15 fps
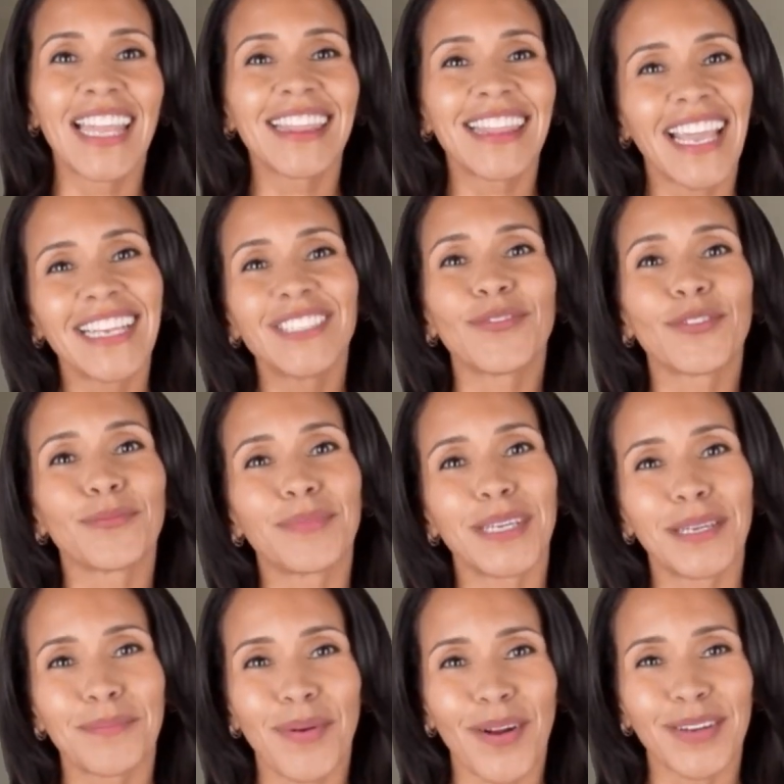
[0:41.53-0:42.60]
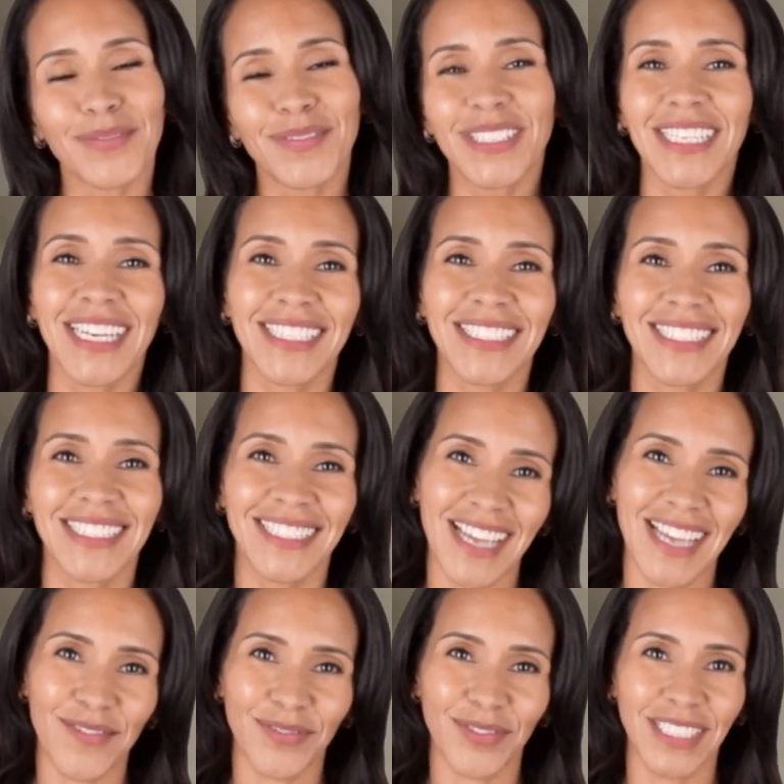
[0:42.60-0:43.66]
Thanks for being part of today's
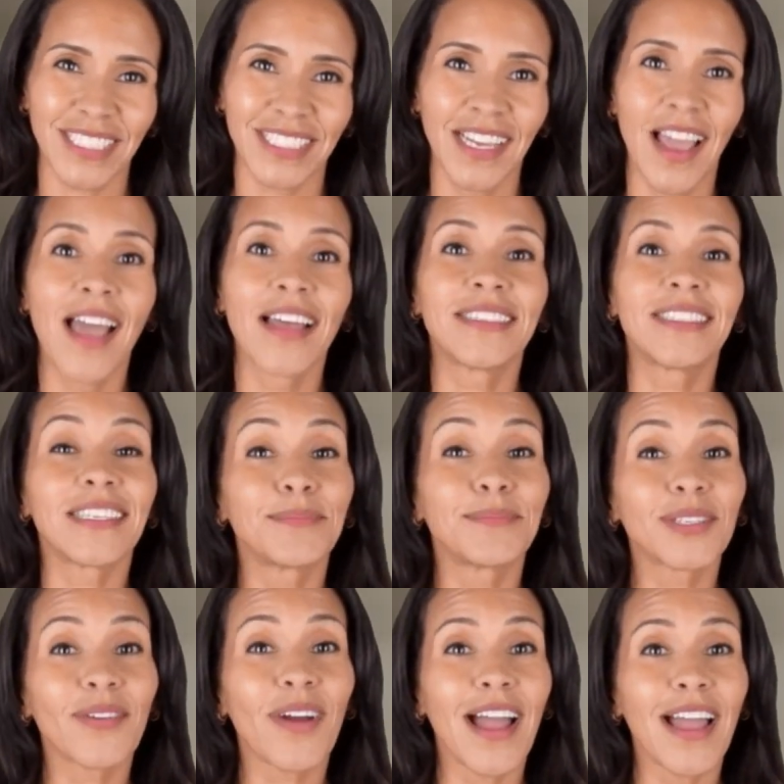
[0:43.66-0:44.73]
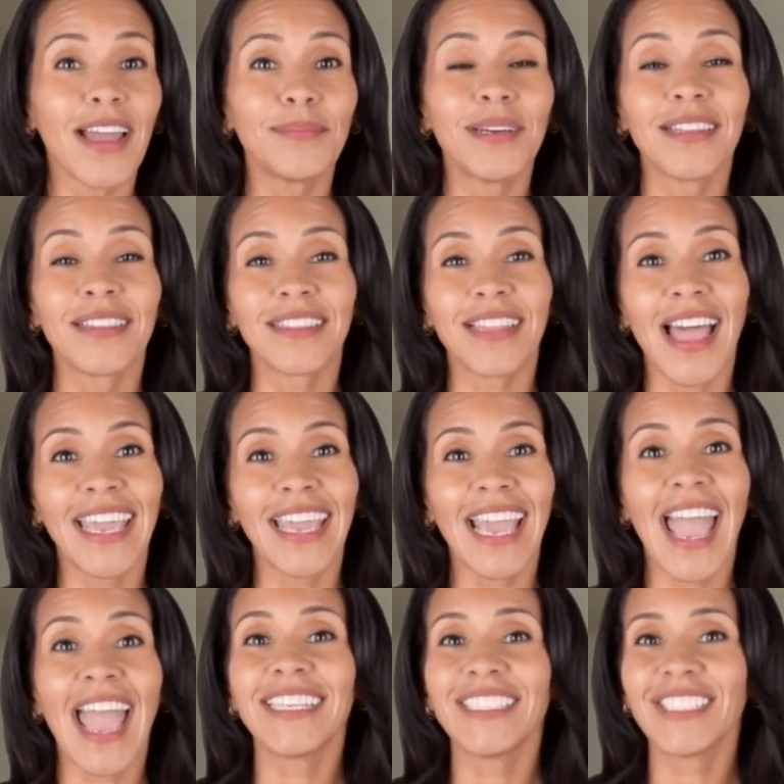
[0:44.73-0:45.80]
discovery. Subscribe, like,
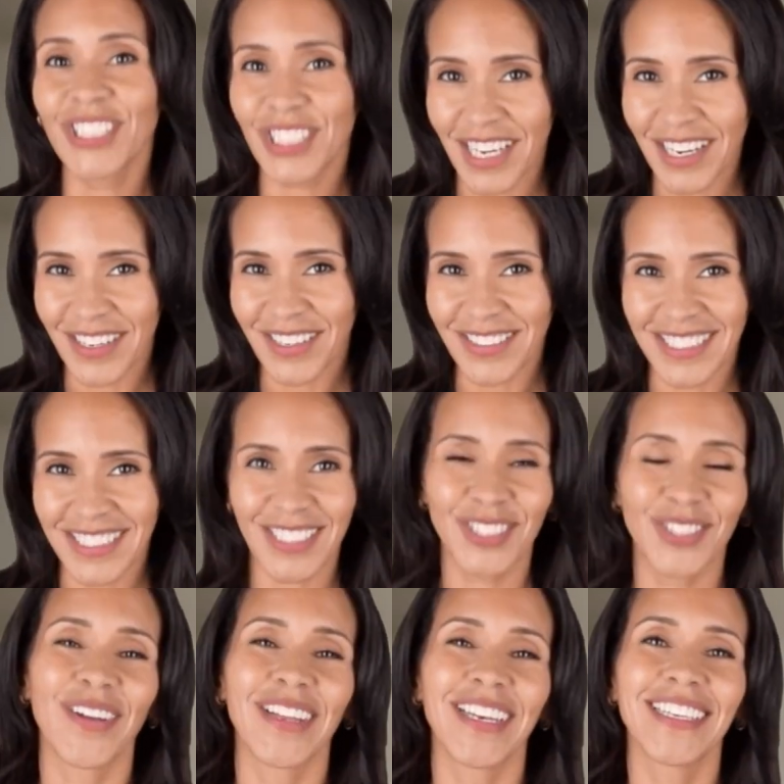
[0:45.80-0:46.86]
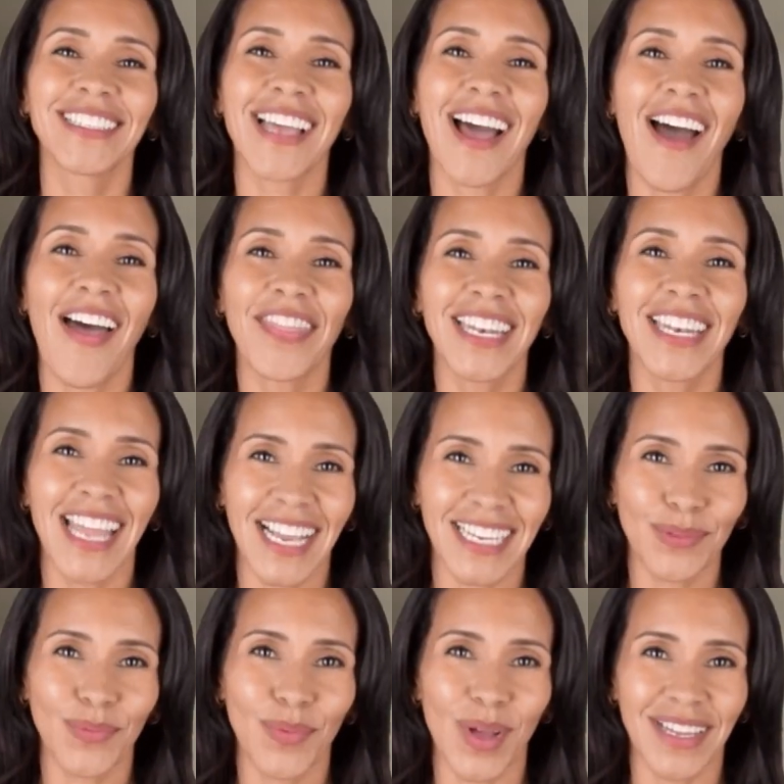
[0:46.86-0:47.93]
and share to join us on the
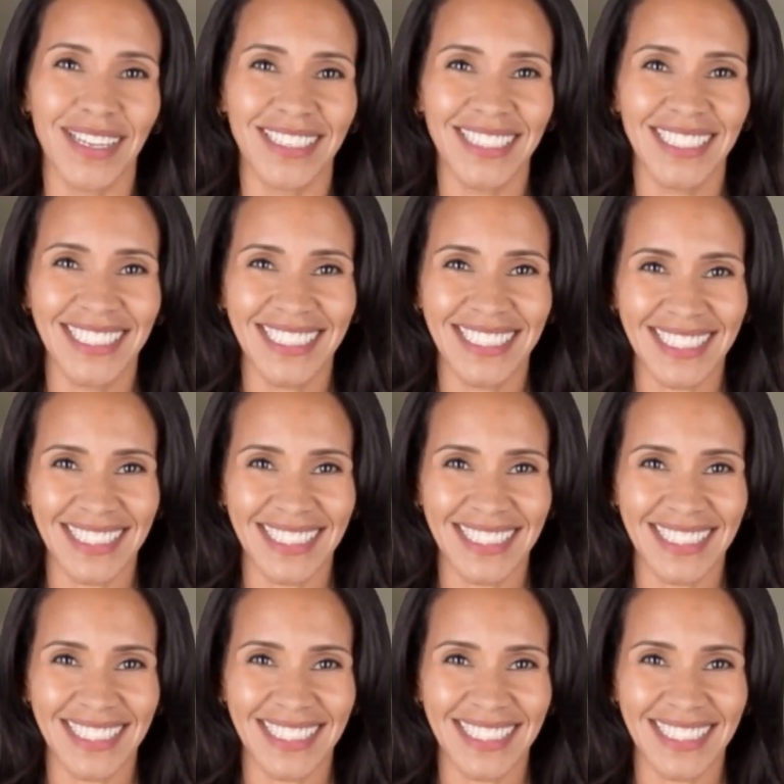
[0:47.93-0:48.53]
next one.